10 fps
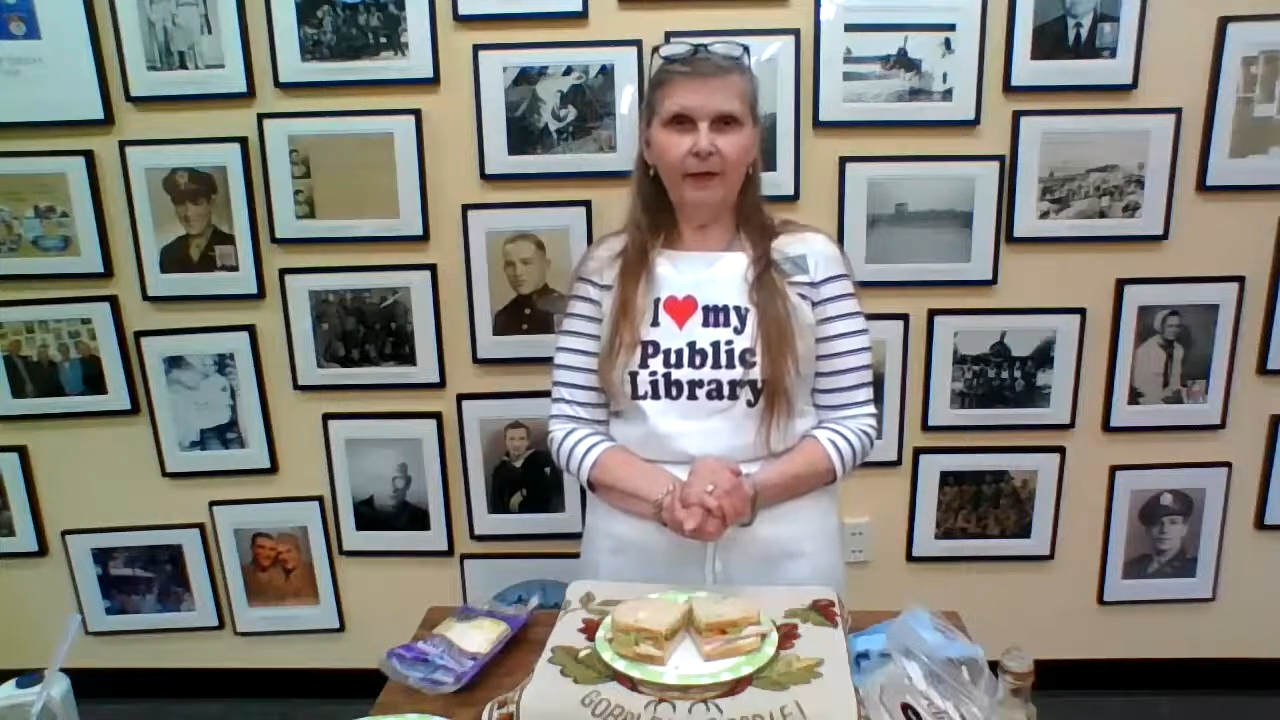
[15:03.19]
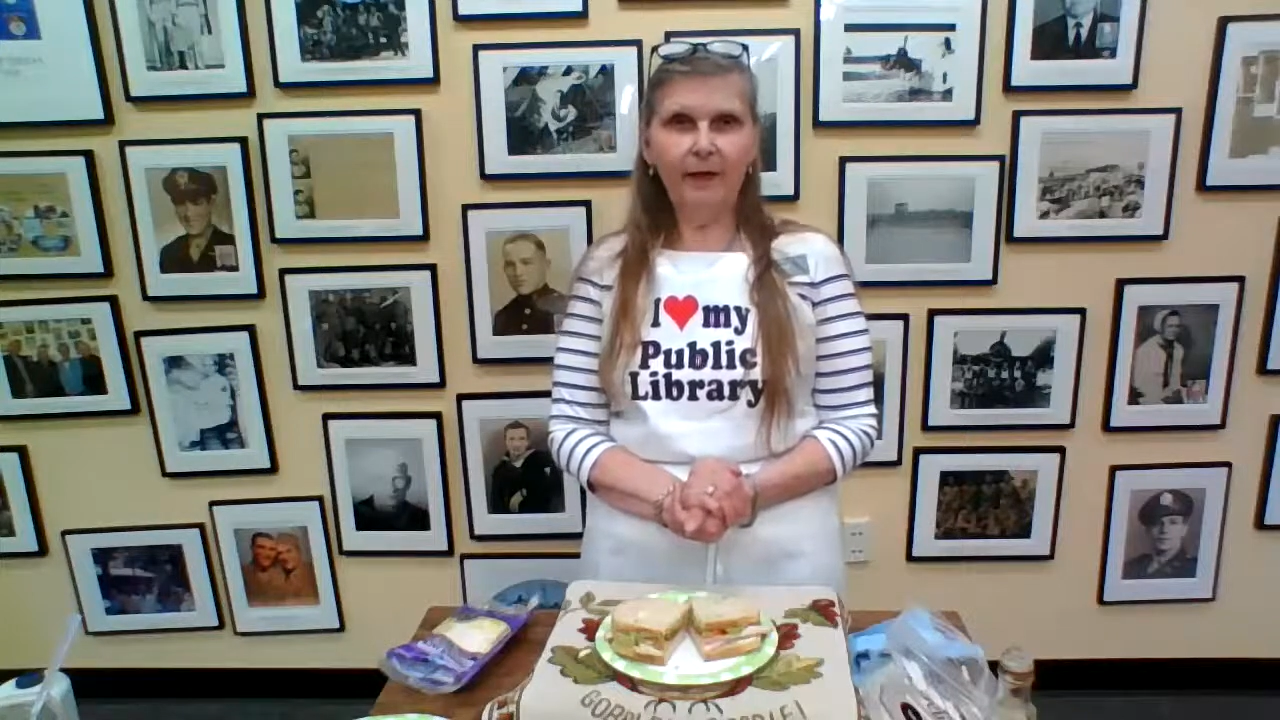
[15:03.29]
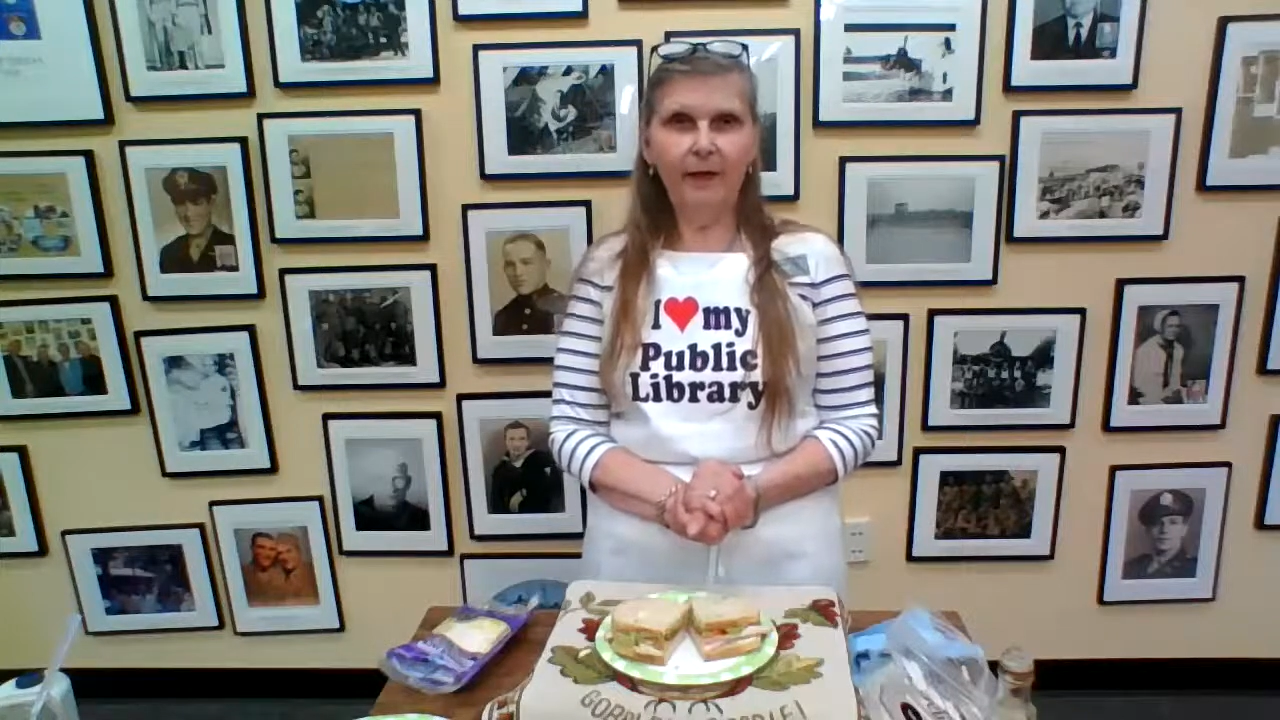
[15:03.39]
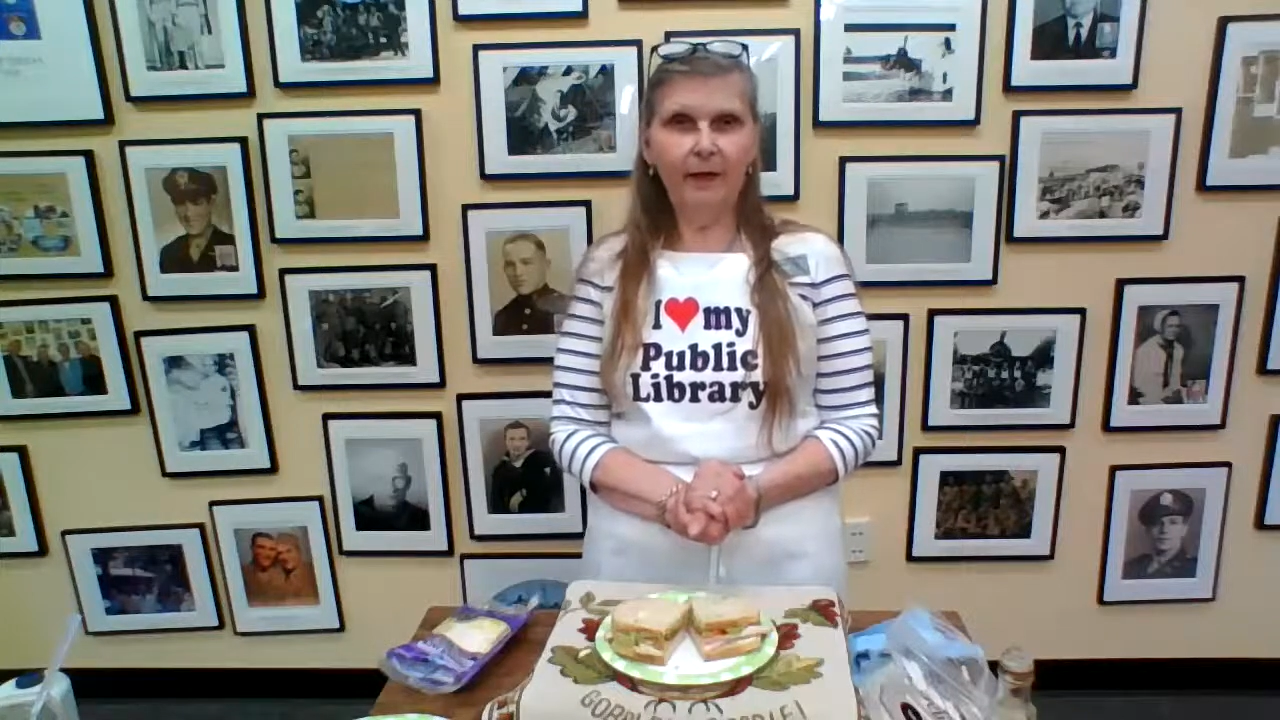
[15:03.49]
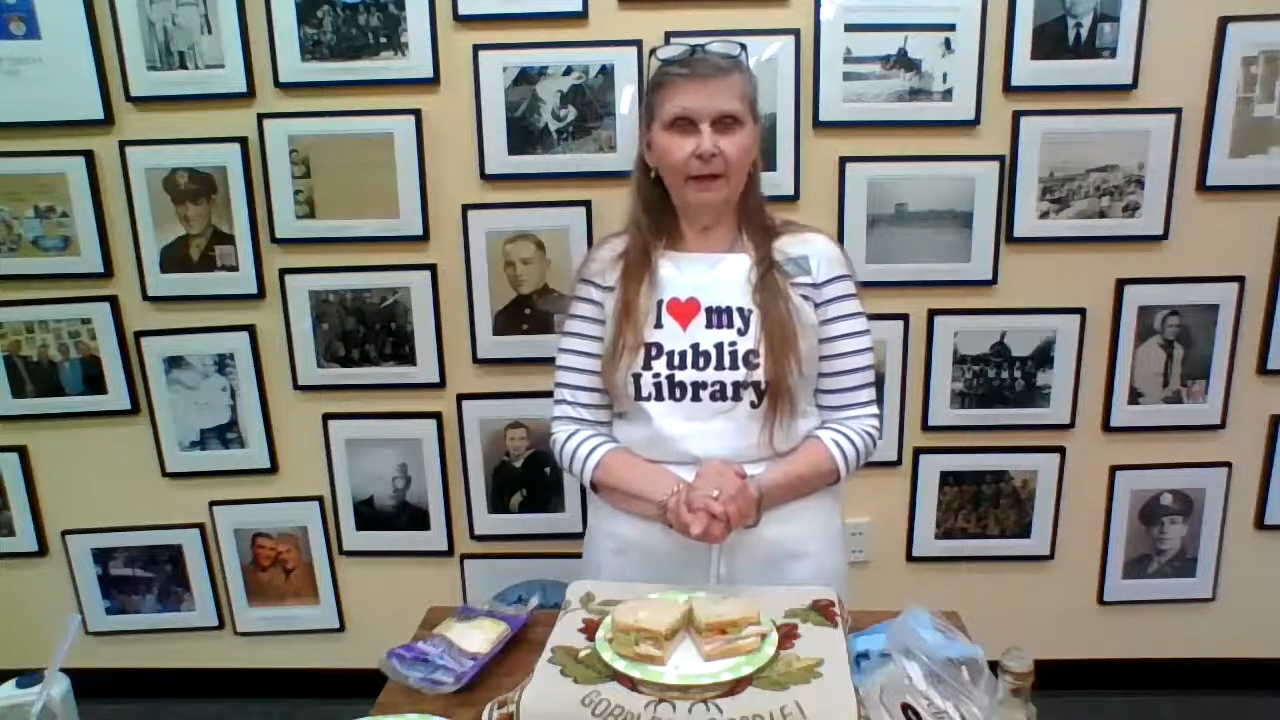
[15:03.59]

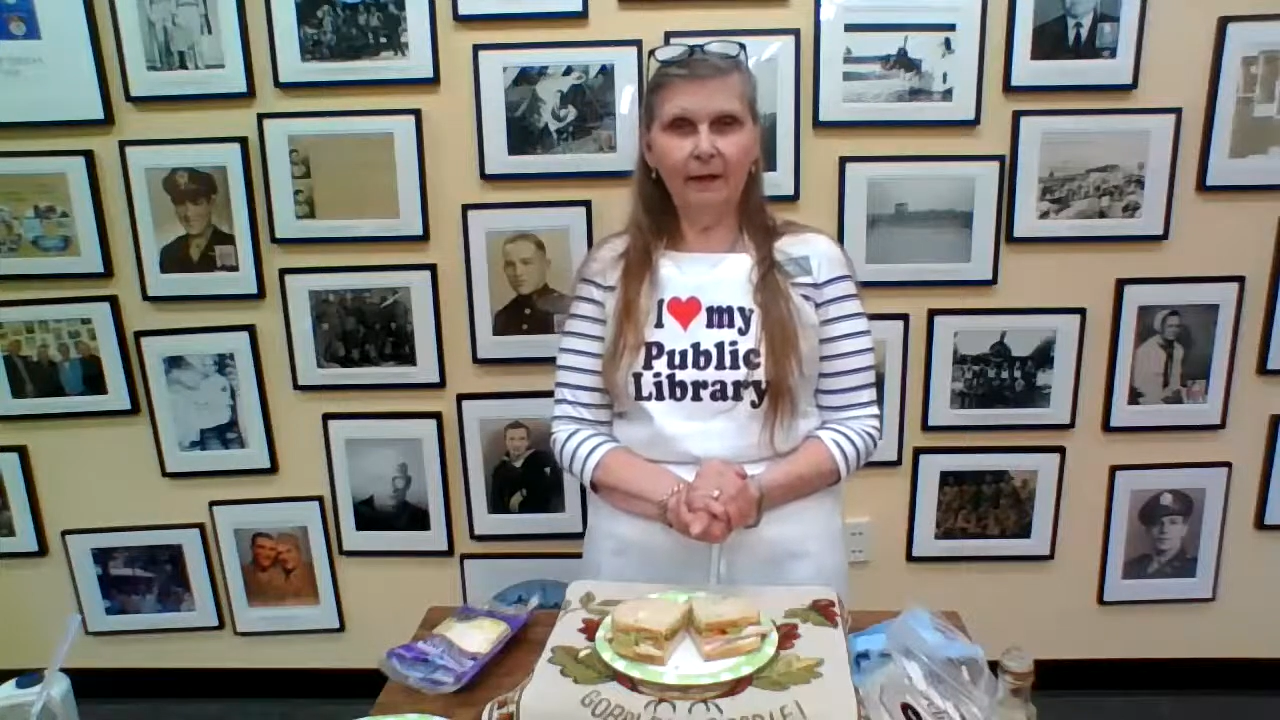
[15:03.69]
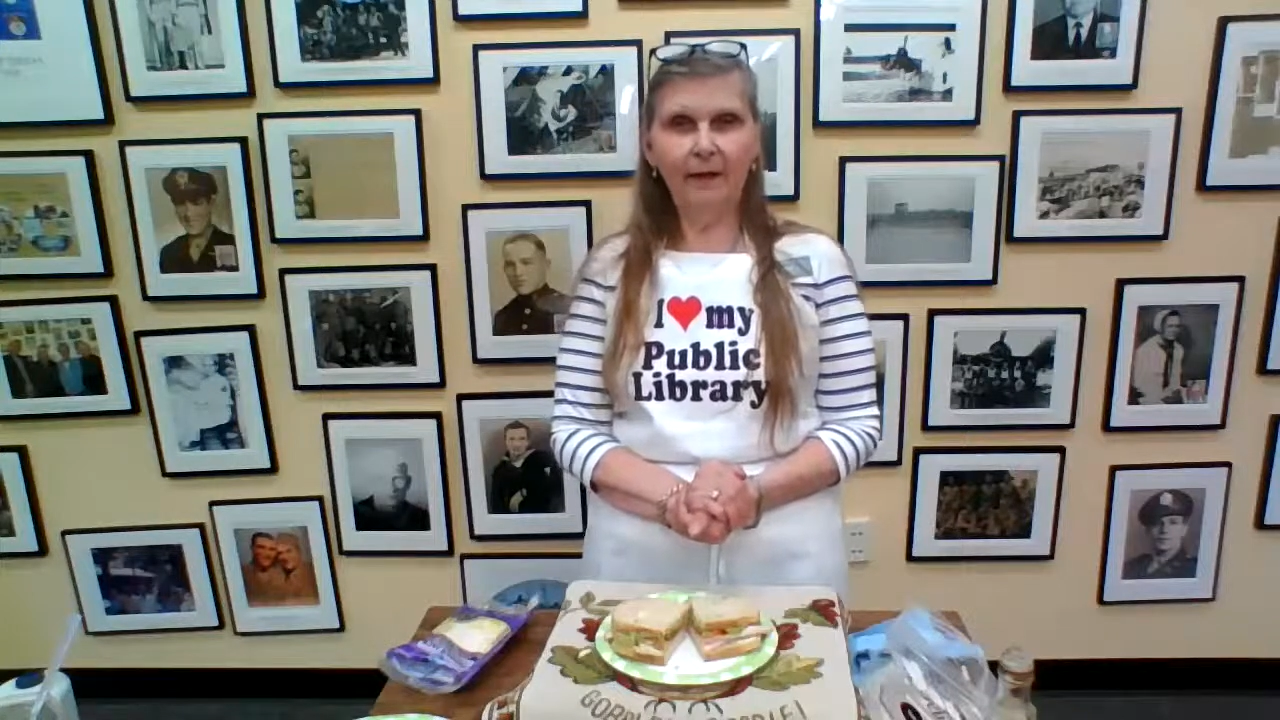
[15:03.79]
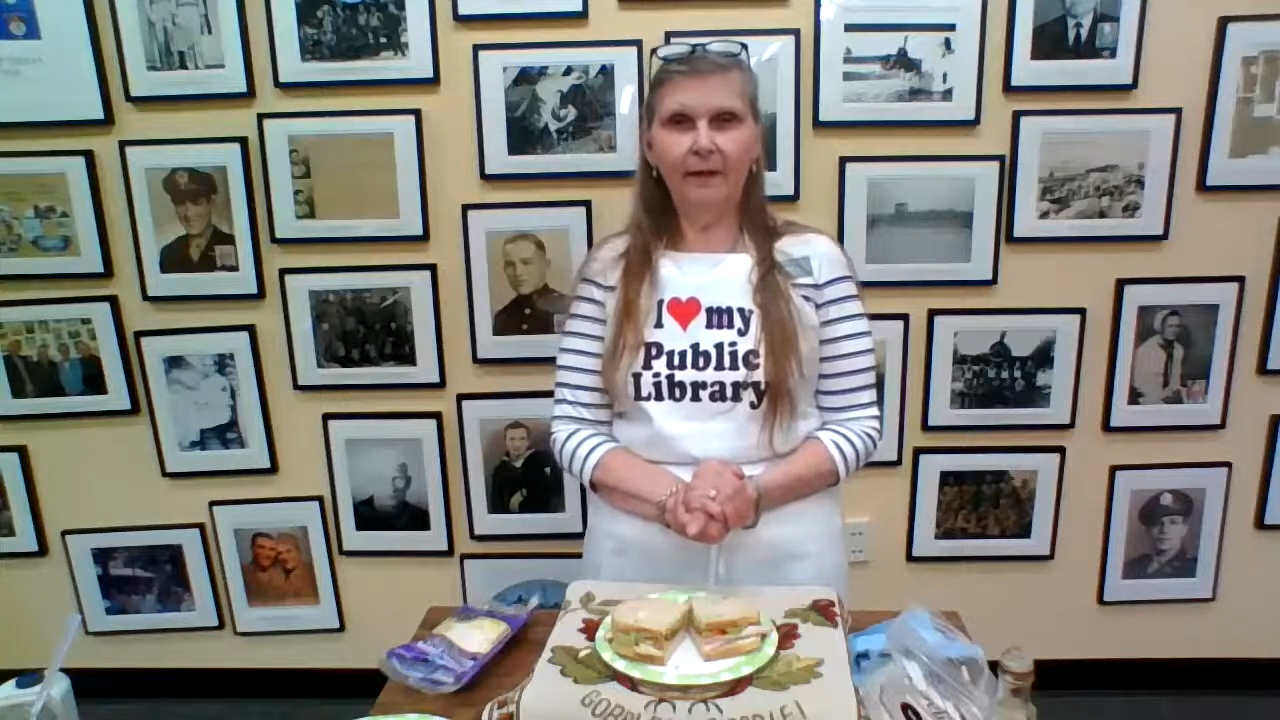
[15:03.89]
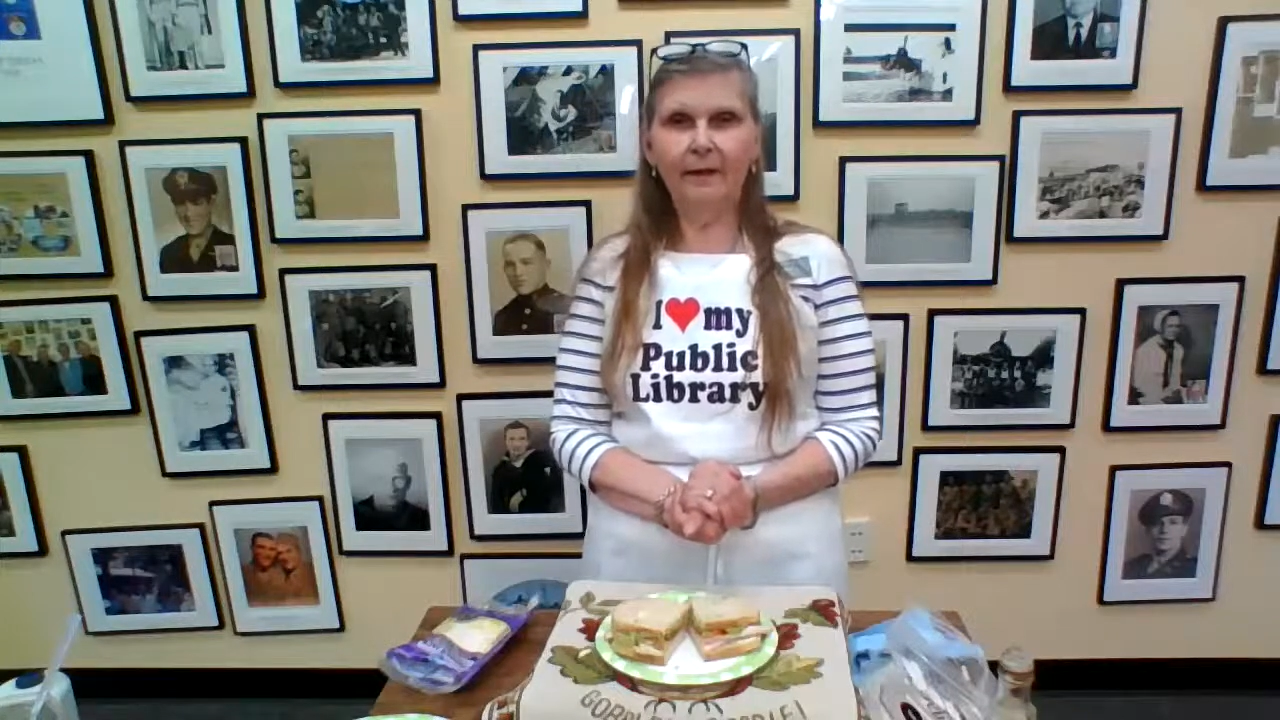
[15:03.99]
And